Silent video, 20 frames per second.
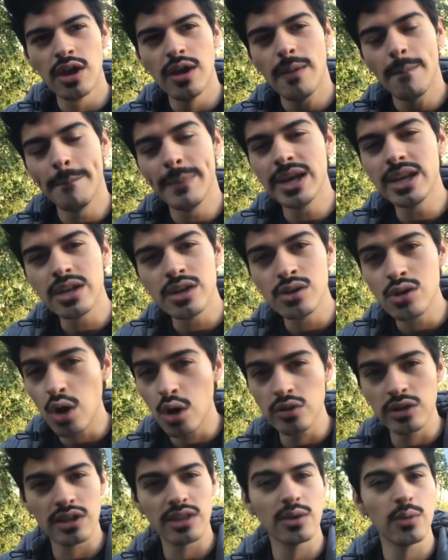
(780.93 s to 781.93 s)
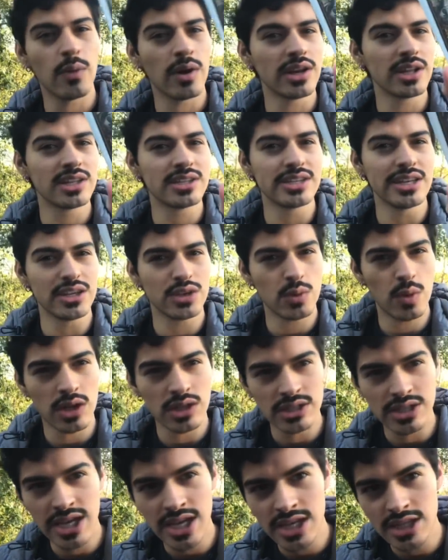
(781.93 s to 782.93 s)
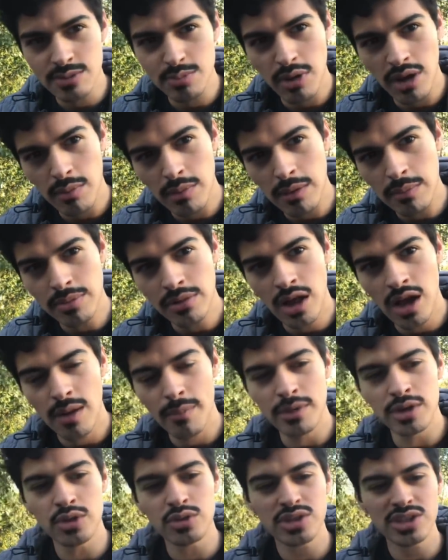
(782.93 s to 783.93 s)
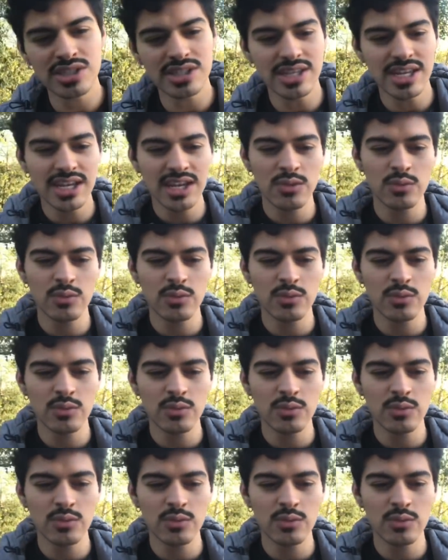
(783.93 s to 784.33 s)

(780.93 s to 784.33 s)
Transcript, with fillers: made it known that they wanted to take you on dates blah blah blah but you just didn't